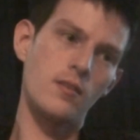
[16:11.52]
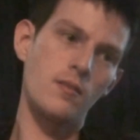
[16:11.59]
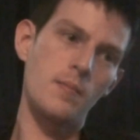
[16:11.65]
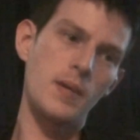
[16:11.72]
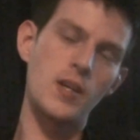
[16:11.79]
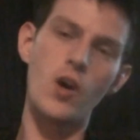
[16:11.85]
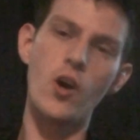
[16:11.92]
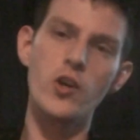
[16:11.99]

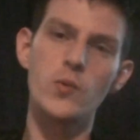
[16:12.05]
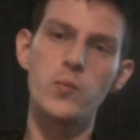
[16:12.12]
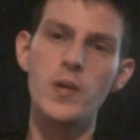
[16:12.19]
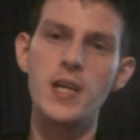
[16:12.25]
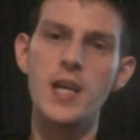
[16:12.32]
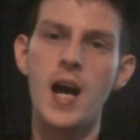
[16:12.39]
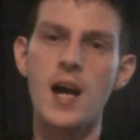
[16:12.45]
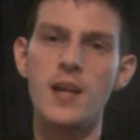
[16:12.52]
because we
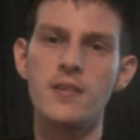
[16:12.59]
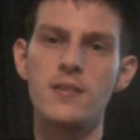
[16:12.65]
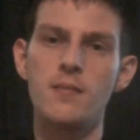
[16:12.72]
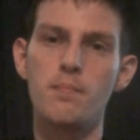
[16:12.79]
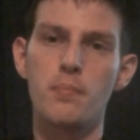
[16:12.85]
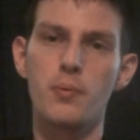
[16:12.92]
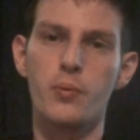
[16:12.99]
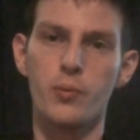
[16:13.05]
can't
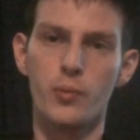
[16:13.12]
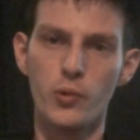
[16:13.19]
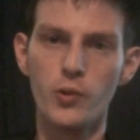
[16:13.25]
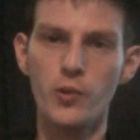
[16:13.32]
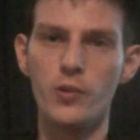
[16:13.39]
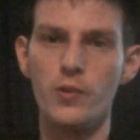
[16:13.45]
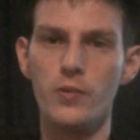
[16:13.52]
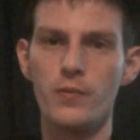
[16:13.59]

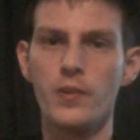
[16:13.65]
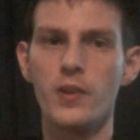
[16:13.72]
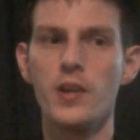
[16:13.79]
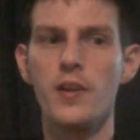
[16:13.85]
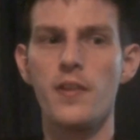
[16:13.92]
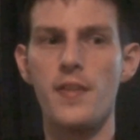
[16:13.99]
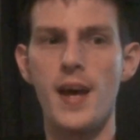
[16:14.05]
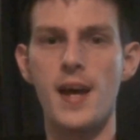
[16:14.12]
prove
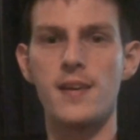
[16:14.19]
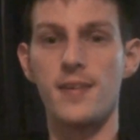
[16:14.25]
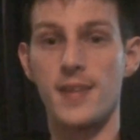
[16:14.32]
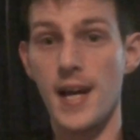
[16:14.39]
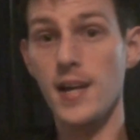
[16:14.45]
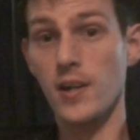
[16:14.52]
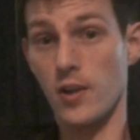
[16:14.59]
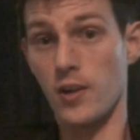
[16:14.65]
that
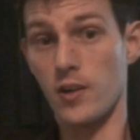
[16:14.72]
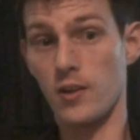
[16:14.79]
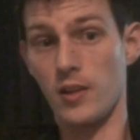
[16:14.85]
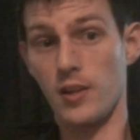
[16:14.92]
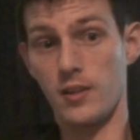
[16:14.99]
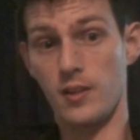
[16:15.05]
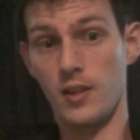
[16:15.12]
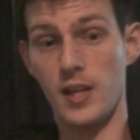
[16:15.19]
they don't,
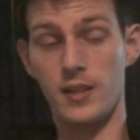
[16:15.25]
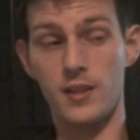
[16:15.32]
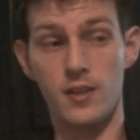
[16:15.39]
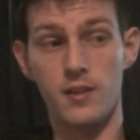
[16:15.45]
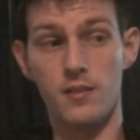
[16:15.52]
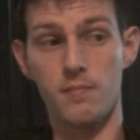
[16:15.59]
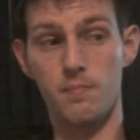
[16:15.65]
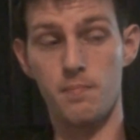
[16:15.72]
like,
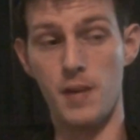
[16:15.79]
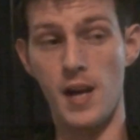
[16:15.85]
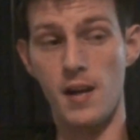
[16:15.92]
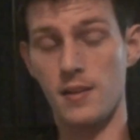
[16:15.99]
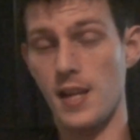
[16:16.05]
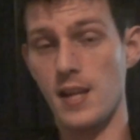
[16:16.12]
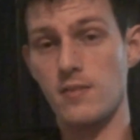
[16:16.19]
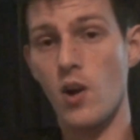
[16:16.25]

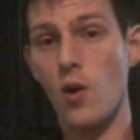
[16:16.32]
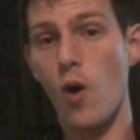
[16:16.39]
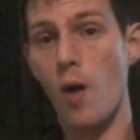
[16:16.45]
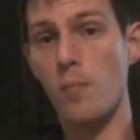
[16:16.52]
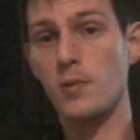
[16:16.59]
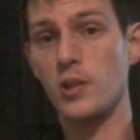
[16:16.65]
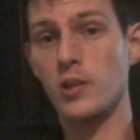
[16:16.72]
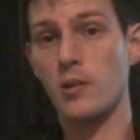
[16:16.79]
there's no
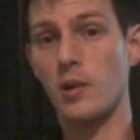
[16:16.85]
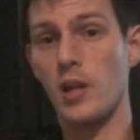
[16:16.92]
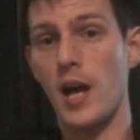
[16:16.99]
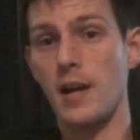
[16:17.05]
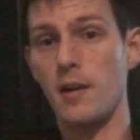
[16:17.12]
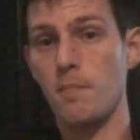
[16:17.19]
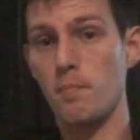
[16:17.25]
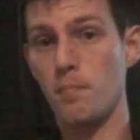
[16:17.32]
option to,
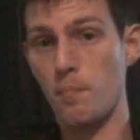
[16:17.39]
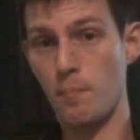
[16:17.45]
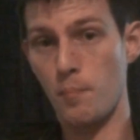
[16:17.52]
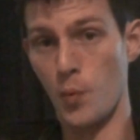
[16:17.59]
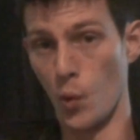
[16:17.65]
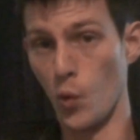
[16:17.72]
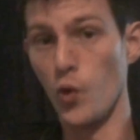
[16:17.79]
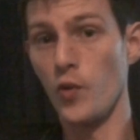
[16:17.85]
like,
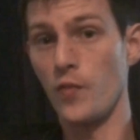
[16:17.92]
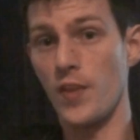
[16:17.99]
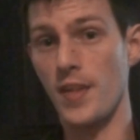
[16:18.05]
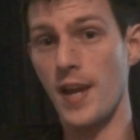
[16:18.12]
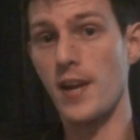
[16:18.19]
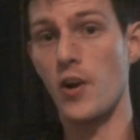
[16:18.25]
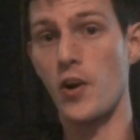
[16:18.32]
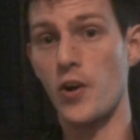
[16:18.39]
prove that
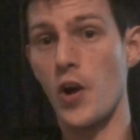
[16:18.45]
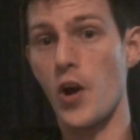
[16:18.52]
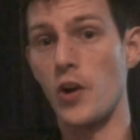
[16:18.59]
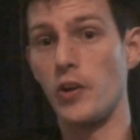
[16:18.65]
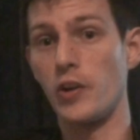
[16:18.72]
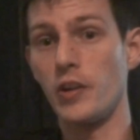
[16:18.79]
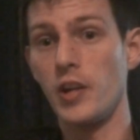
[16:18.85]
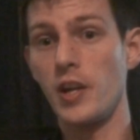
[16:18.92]
they don't own
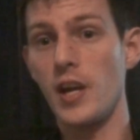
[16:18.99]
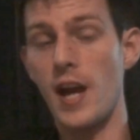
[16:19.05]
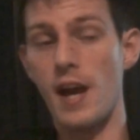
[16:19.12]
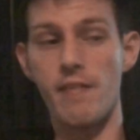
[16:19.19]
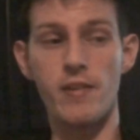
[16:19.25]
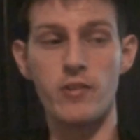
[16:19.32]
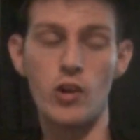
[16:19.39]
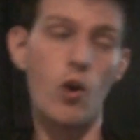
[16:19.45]
it, and
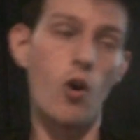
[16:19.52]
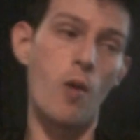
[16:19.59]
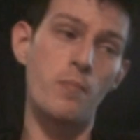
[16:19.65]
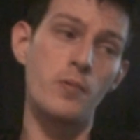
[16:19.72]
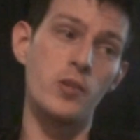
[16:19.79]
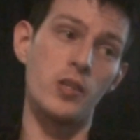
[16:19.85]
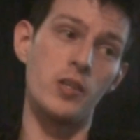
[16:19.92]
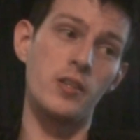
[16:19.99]
there's no
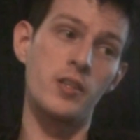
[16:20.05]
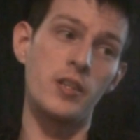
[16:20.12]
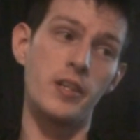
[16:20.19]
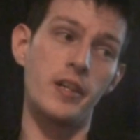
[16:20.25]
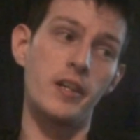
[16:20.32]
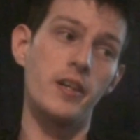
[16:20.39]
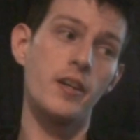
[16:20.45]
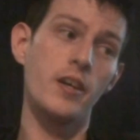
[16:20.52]
option
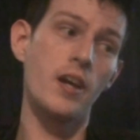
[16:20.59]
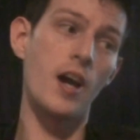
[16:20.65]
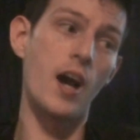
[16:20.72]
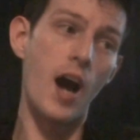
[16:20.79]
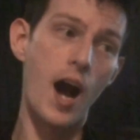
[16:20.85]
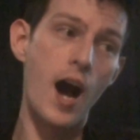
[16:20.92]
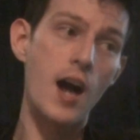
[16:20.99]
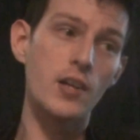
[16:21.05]
to
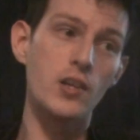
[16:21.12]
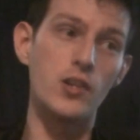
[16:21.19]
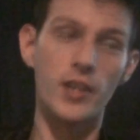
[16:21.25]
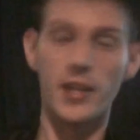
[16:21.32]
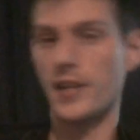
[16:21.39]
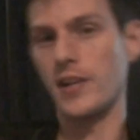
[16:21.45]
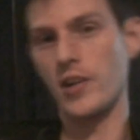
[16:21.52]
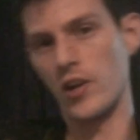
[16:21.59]
argue that
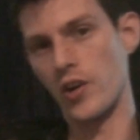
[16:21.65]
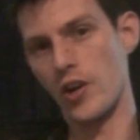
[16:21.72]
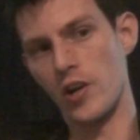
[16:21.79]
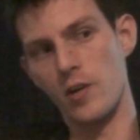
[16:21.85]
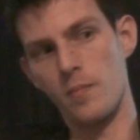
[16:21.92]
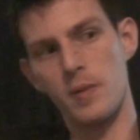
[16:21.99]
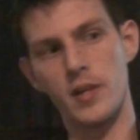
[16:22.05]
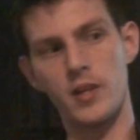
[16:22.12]
they don't own
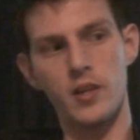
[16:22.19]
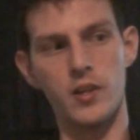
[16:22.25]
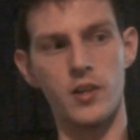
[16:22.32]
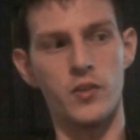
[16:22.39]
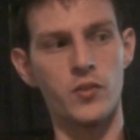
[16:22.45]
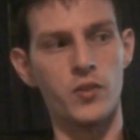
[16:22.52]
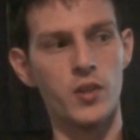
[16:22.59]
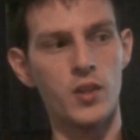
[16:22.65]
it,
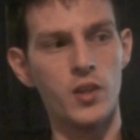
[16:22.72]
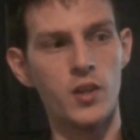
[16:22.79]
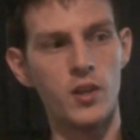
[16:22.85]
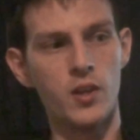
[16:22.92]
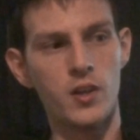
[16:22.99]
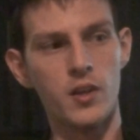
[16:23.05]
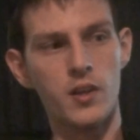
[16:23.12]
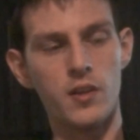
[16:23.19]
because
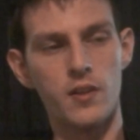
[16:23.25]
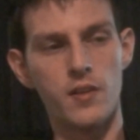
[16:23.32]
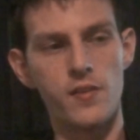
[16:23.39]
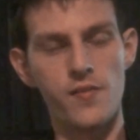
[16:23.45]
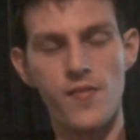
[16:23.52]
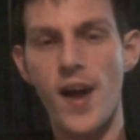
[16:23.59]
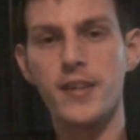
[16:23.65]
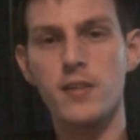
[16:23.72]
the
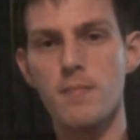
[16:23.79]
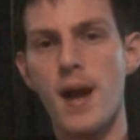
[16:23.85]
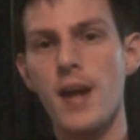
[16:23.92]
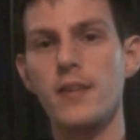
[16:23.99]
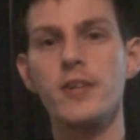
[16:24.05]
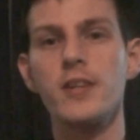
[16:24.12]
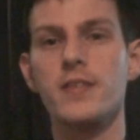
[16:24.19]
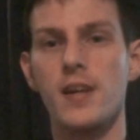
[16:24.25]
fact of the
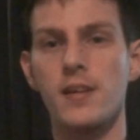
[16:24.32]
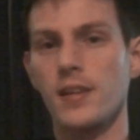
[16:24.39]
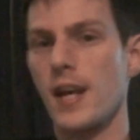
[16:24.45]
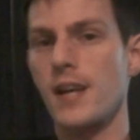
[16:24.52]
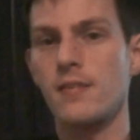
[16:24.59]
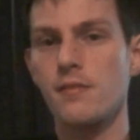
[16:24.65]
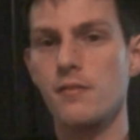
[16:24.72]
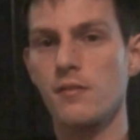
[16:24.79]
matter is,
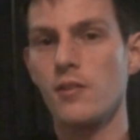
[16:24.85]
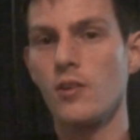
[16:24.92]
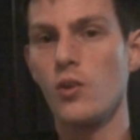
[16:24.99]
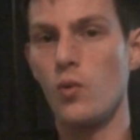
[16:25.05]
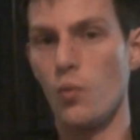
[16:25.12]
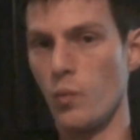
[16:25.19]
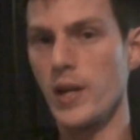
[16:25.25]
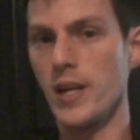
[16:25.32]
unless
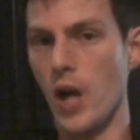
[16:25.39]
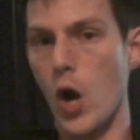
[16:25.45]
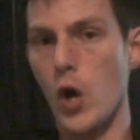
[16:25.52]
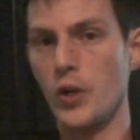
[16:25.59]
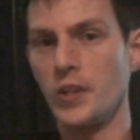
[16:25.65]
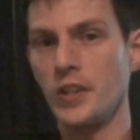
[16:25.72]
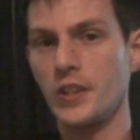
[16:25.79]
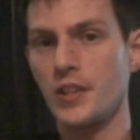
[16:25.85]
we
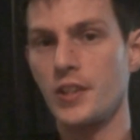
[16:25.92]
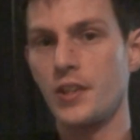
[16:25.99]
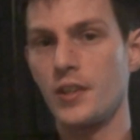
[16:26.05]
own it,